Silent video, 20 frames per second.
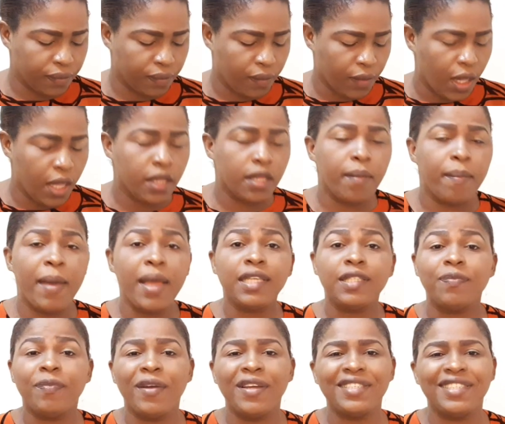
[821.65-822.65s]
The
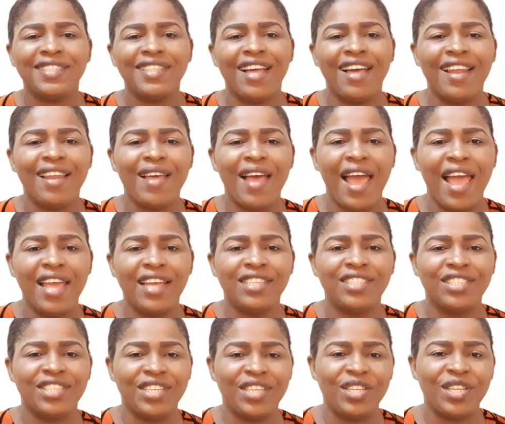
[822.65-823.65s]
best personal
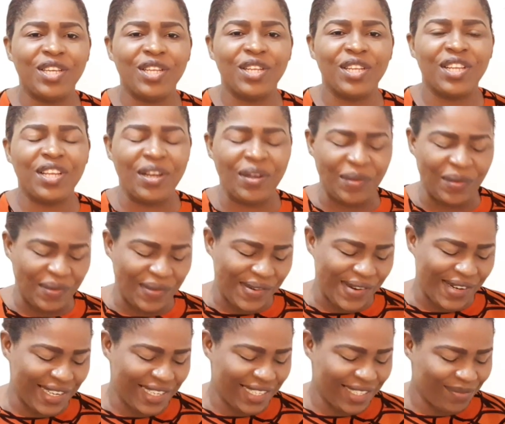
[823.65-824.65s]
hygiene
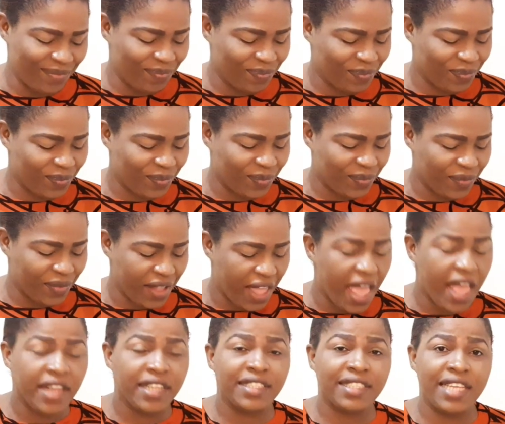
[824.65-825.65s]
include
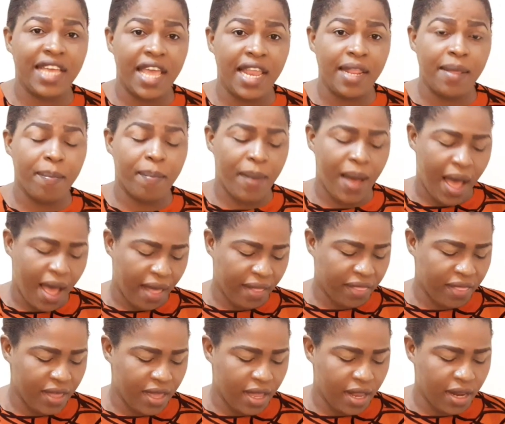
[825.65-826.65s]
daily
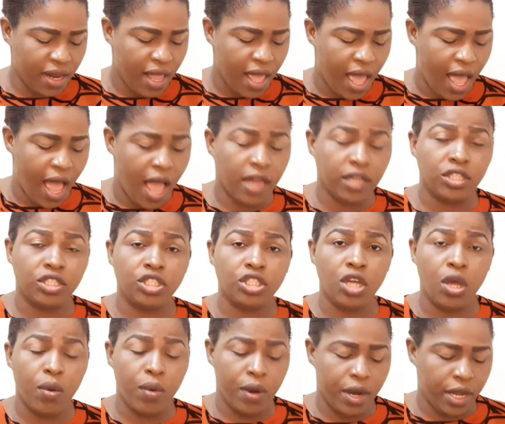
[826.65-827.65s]
bathing and
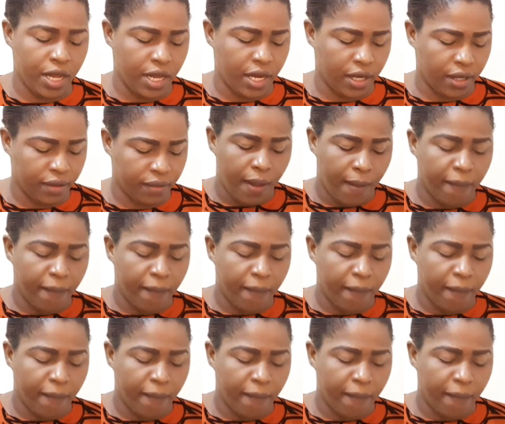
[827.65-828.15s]
showering.